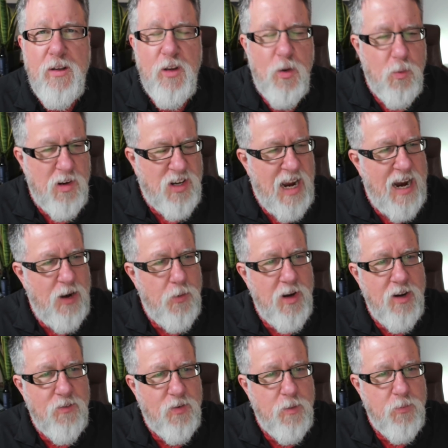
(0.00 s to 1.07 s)
You're
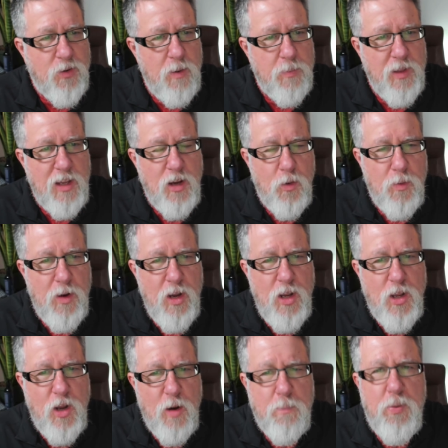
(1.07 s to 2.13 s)
retiring from something.
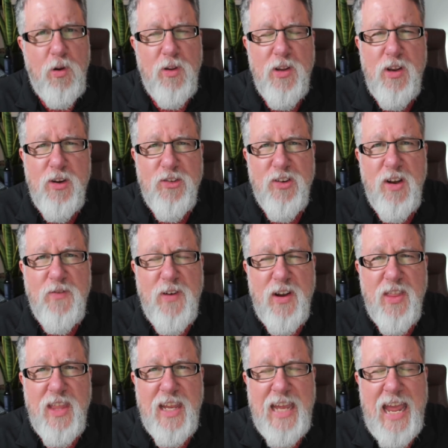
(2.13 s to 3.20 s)
You're pulling yourself out
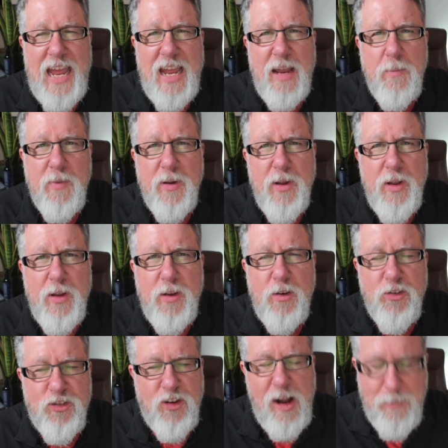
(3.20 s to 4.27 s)
of the game.
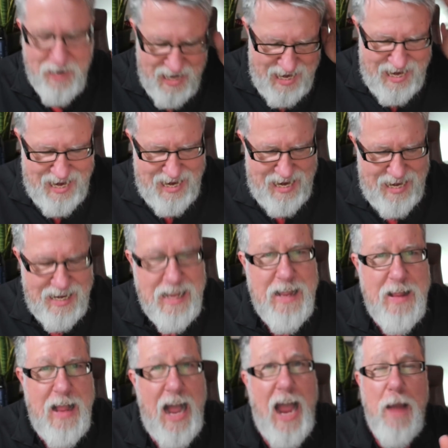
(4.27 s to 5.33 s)
You're stopping.
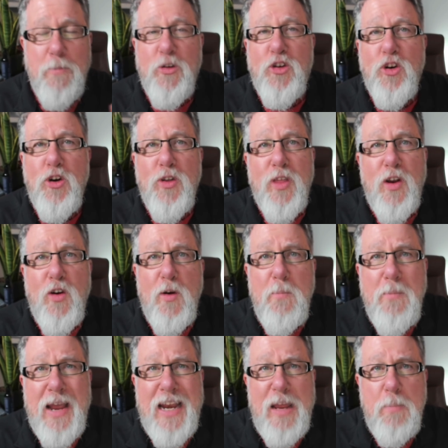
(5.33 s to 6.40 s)
I'm sure there are
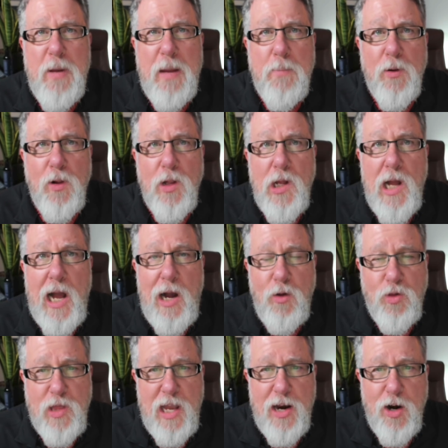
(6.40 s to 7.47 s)
many people
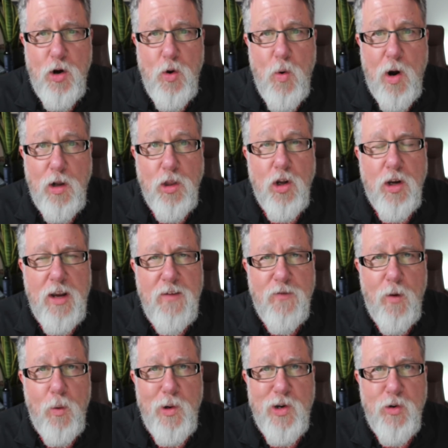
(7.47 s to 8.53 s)
out there who are looking
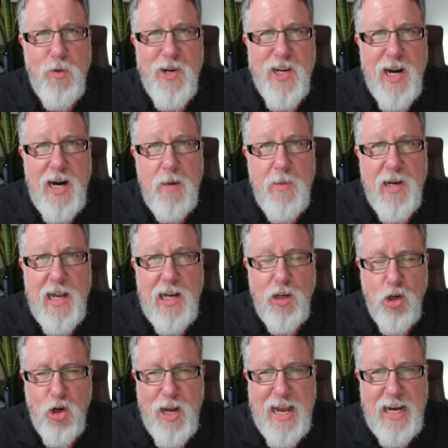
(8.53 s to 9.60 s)
forward to retirement and
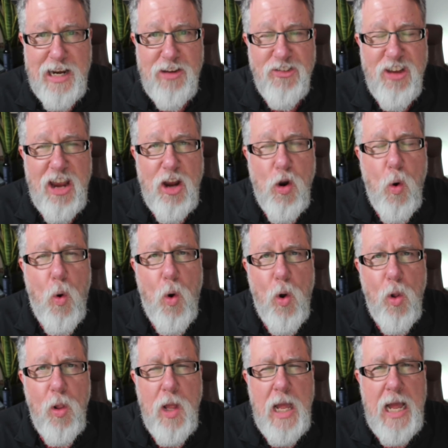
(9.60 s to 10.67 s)
look at it as a
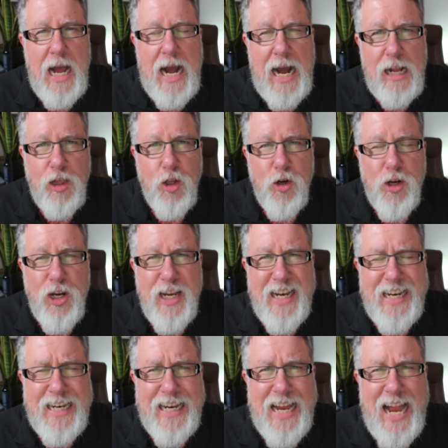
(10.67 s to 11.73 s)
goal. I look at
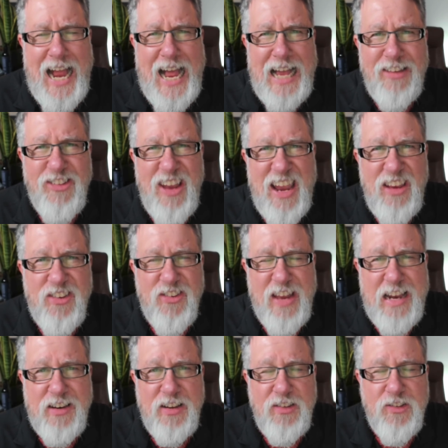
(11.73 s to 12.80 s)
it as a
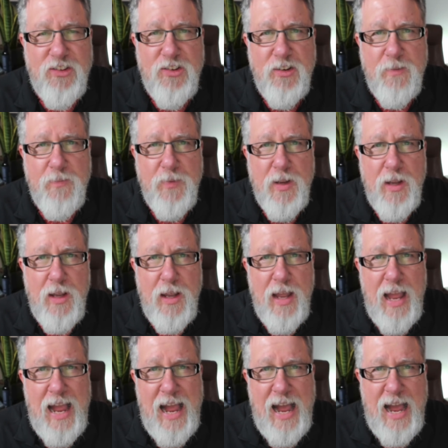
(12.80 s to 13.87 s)
sentence,
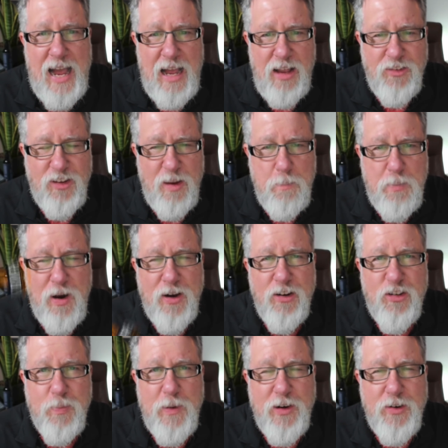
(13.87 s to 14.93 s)
as a
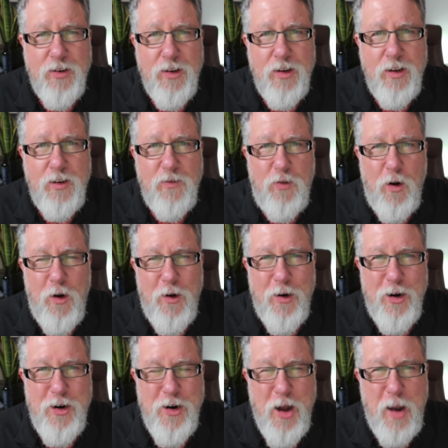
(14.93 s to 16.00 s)
punishment
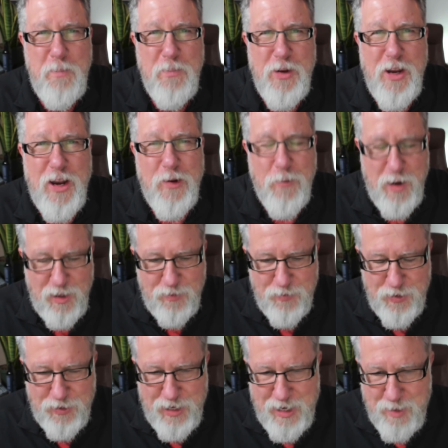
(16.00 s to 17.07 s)
for not being
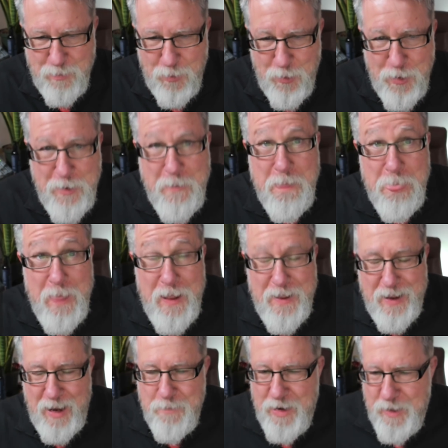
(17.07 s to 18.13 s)
relevant anymore.
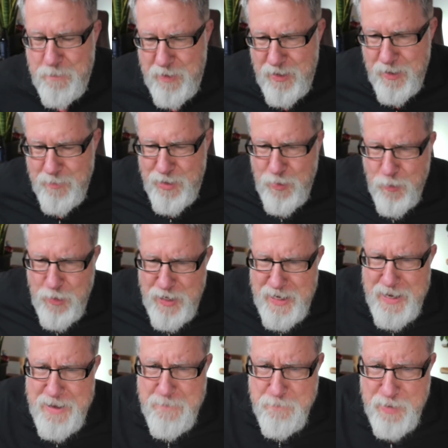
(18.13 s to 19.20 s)
I might be in the
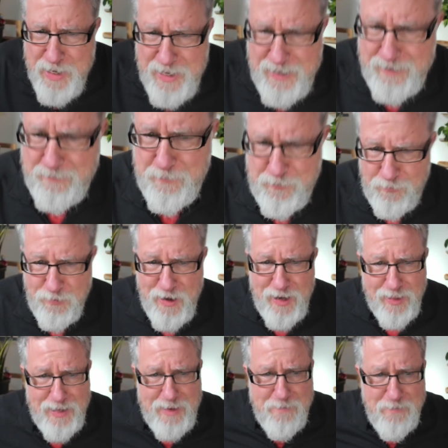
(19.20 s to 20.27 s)
minority, but
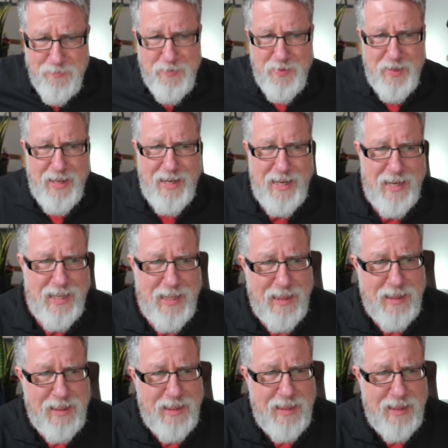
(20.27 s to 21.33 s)
frankly,
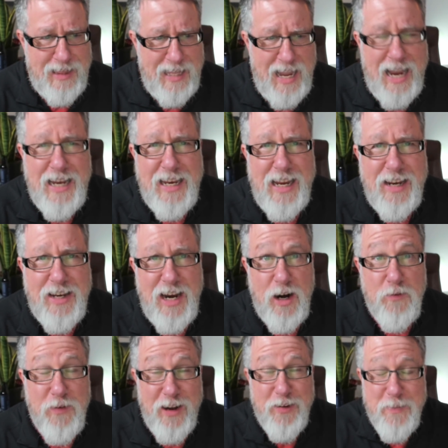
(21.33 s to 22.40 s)
the idea
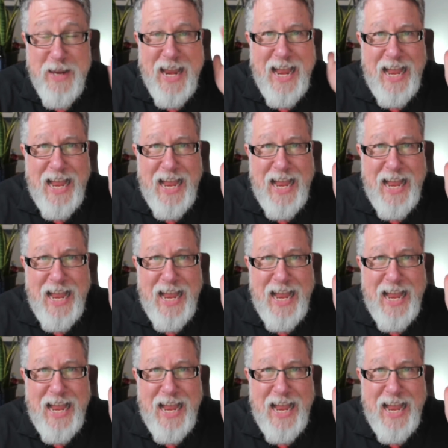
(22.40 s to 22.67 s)
terrifies me.